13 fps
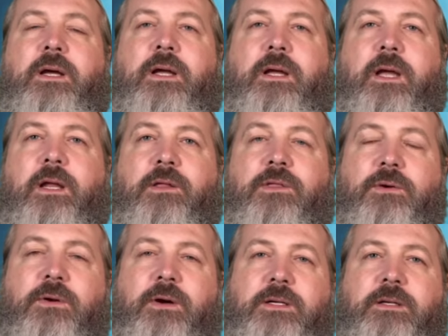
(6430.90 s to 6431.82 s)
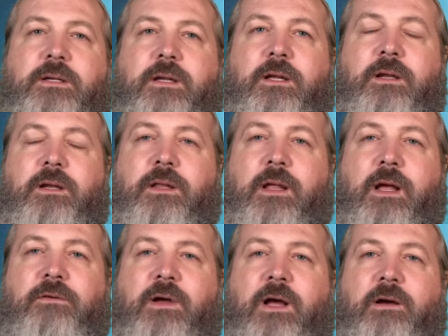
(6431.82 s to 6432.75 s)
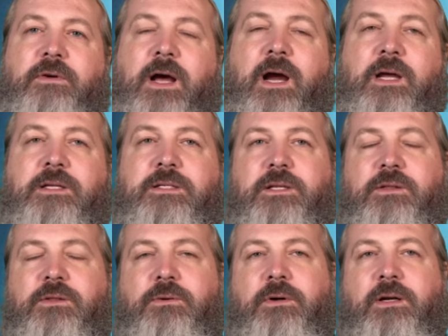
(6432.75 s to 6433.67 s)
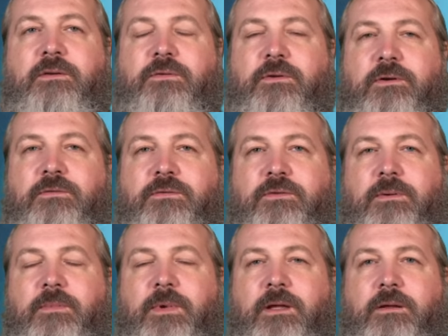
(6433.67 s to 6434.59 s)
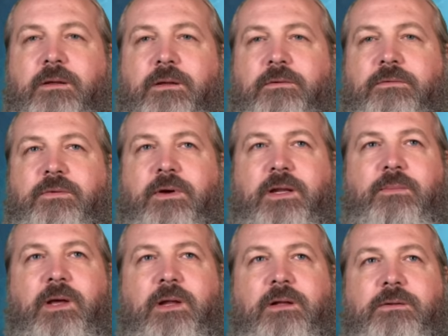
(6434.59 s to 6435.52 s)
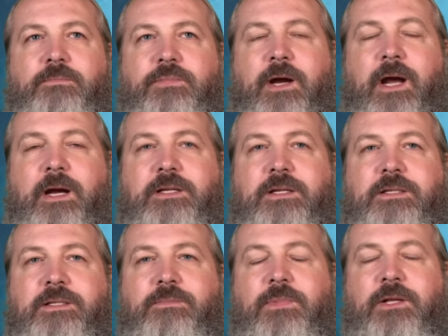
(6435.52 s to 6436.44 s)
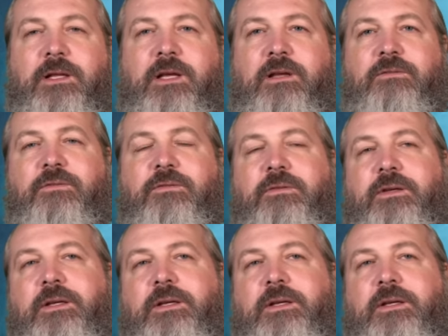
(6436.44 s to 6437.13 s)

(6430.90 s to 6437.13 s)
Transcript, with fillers: and of highest authority for informing fundamental practice and belief,